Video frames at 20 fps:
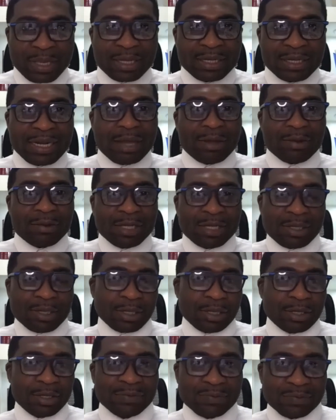Now, a
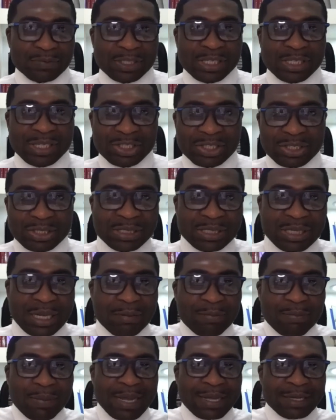lot of teaching
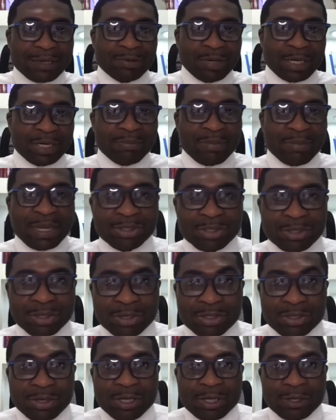by great
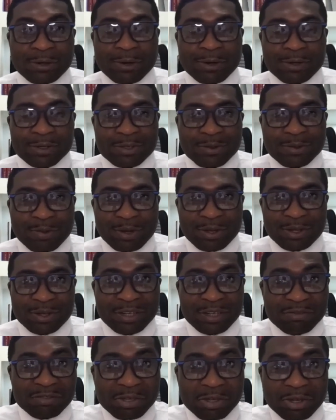mentors all across the world,
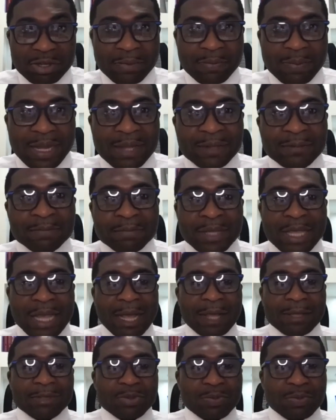they've talked about
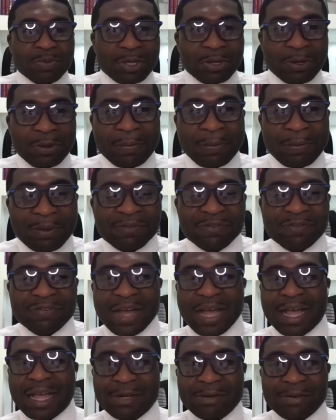how to become more
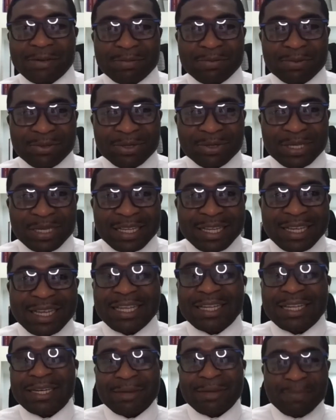valuable
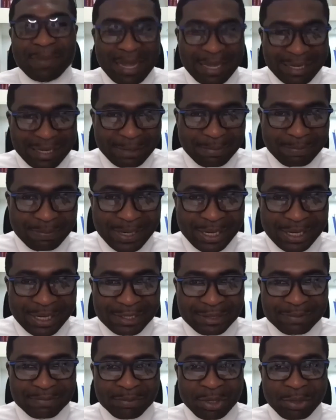in the
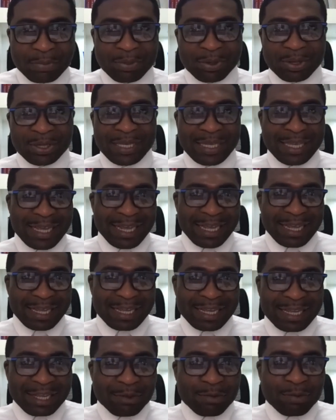marketplace. But
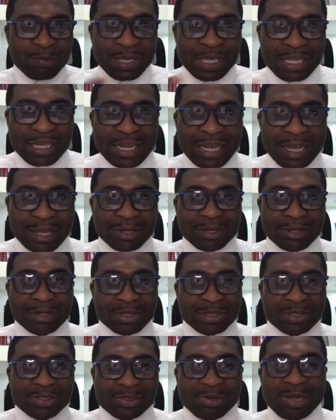here, we
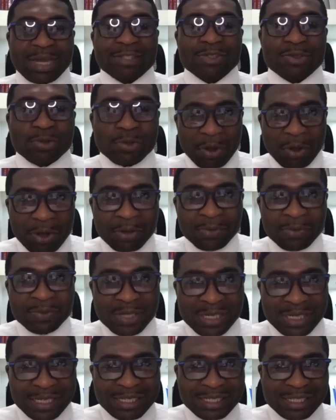now try
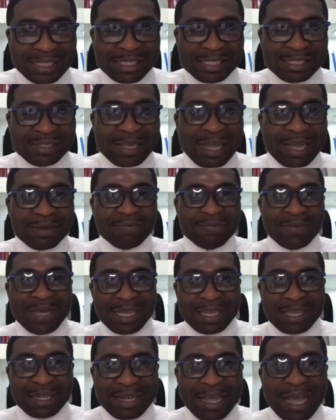upgrade it and
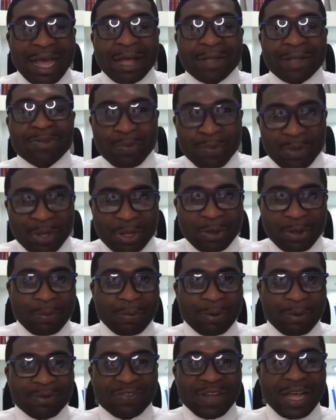make it how to become
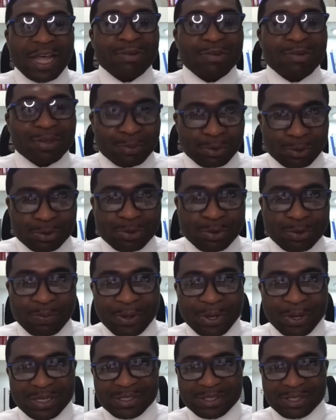more valuable
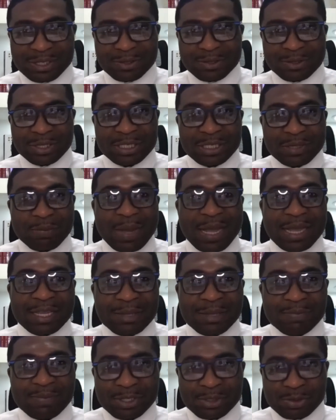2.0 in the
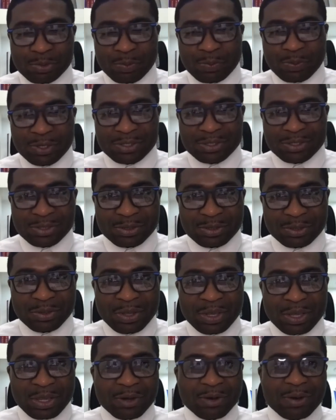marketplace
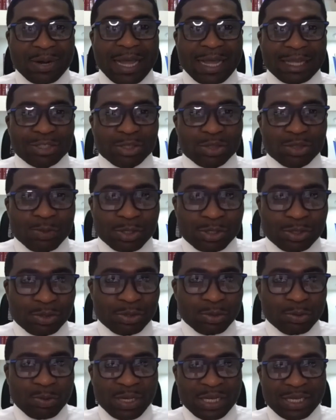2.0. All right, I just want you
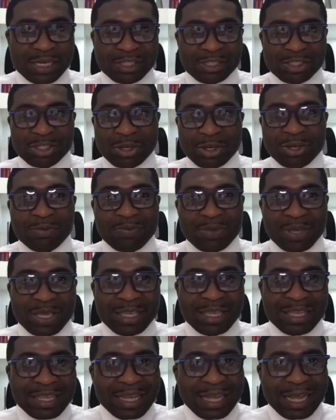to quickly join me
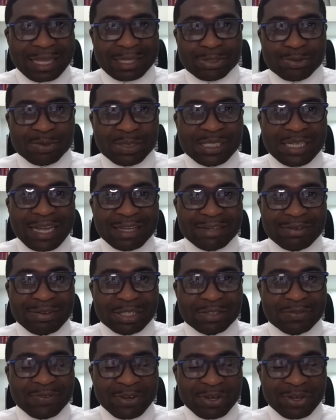as we
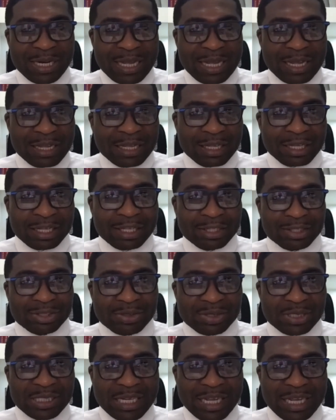digress further in
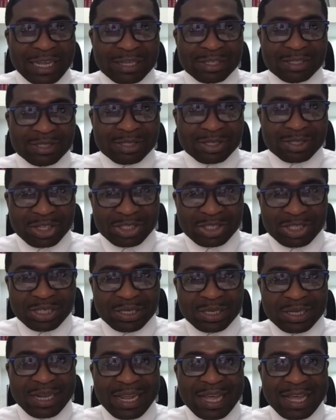today's
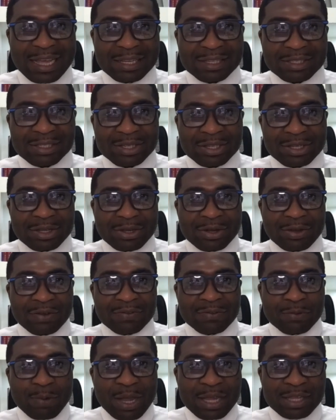teaching class
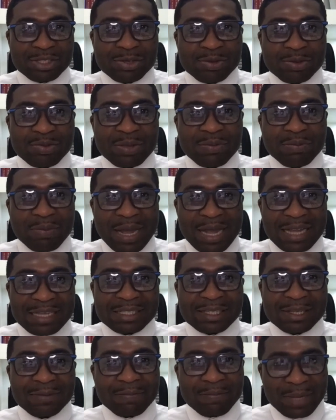of Wealthsecrets
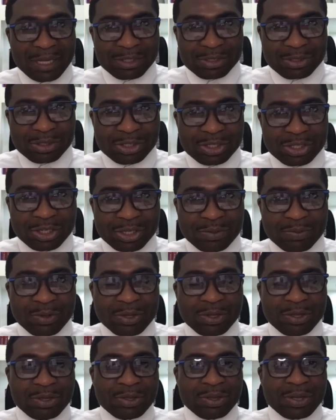Mindset
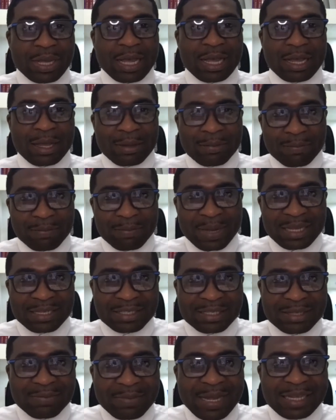Mentorship
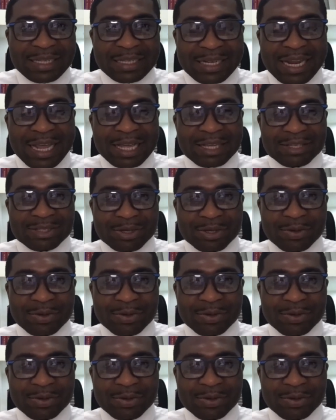Mastermind class.